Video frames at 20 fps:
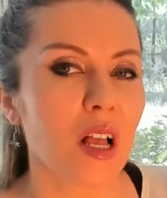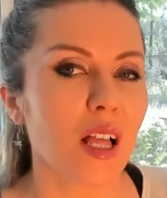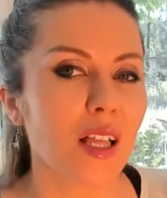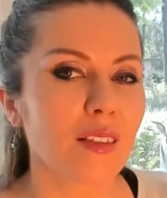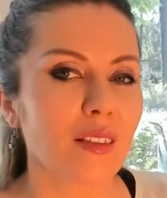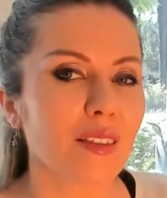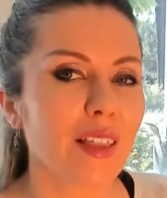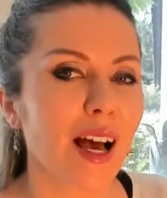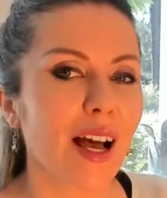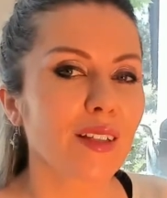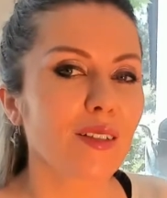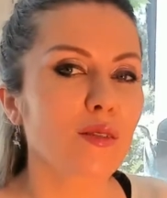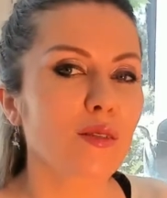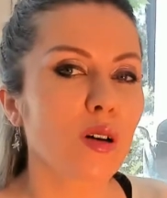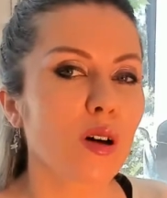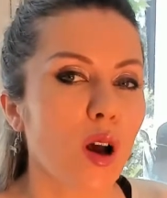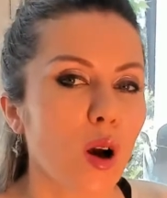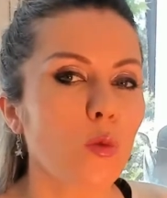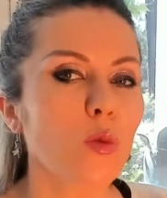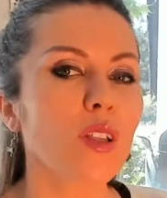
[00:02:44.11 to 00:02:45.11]
that
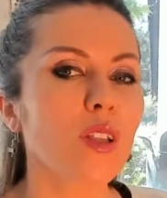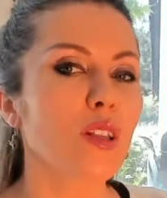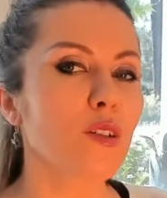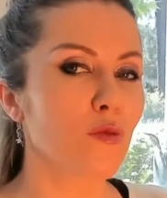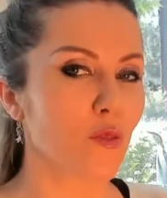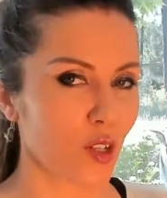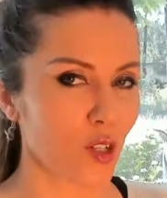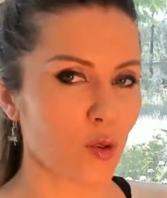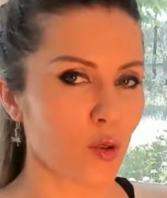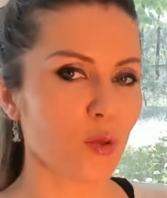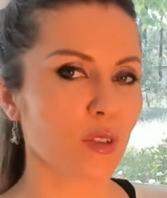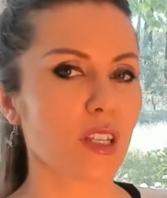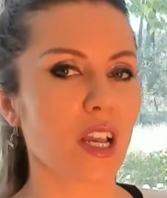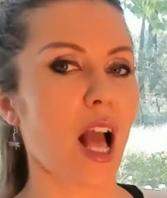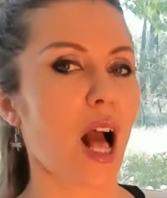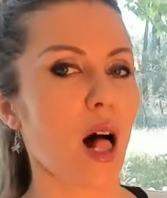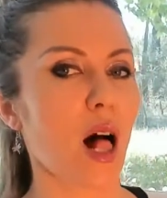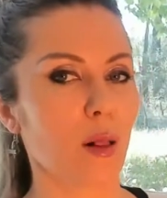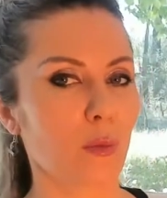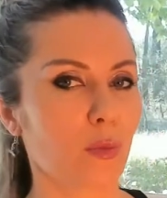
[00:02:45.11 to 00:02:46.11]
will eventually
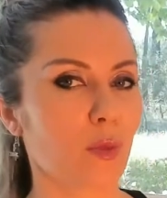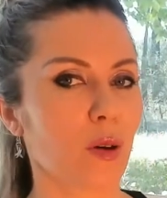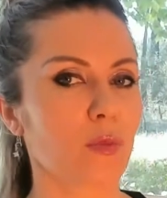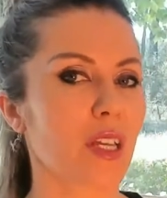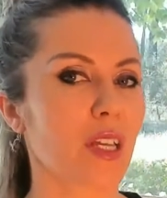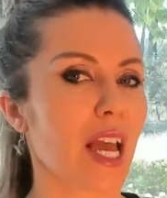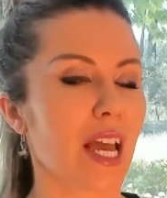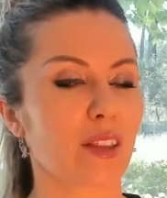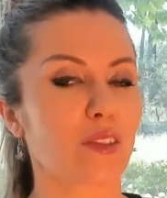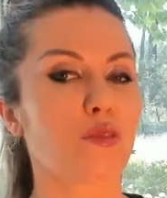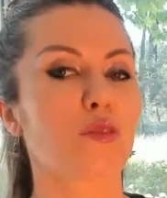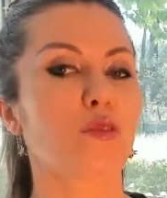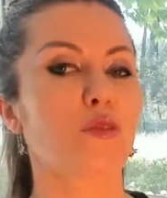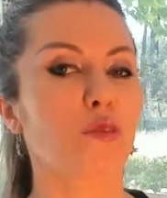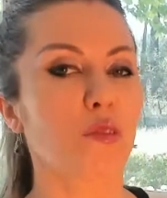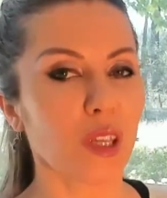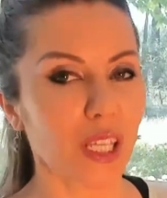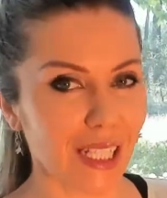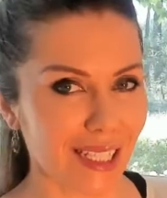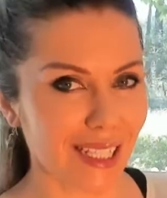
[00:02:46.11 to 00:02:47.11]
help them get
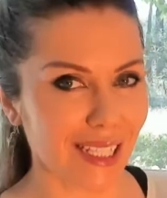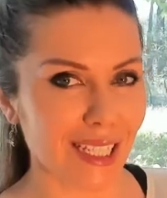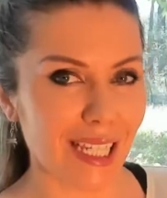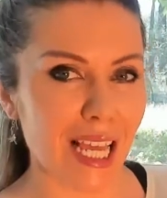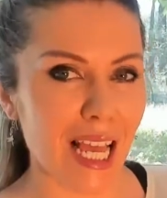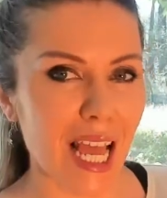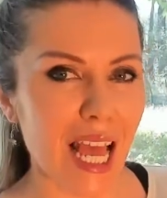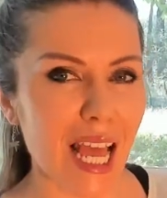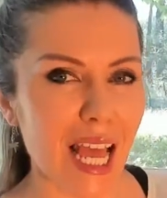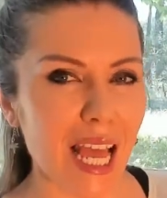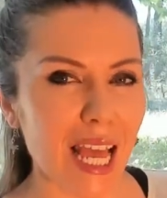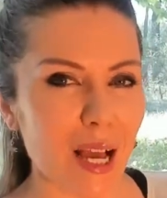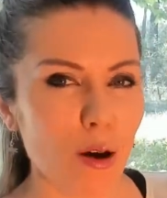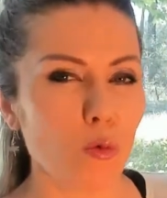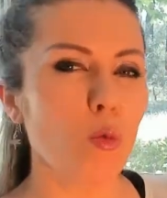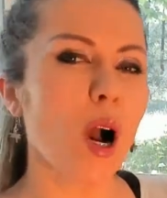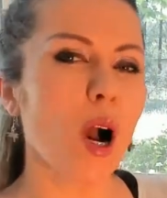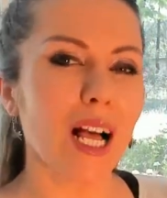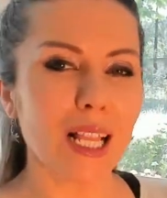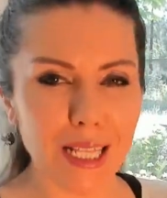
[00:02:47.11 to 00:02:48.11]
fit
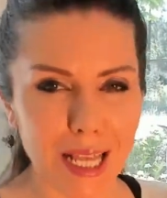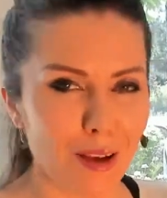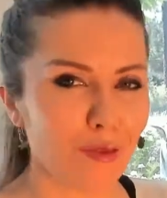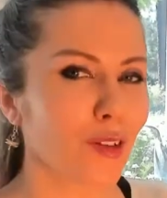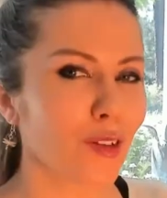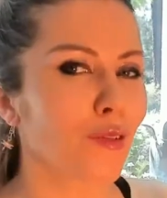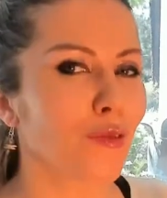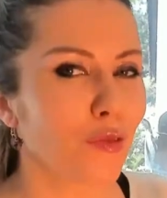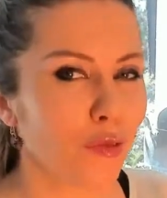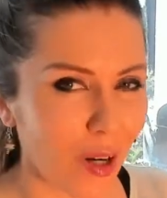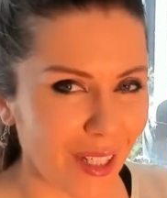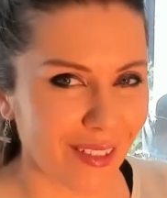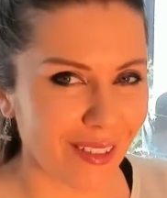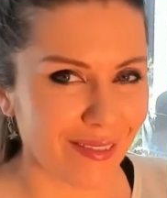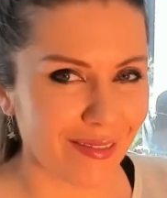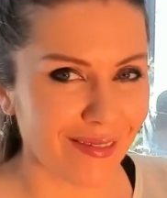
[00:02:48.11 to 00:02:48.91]
while having fun.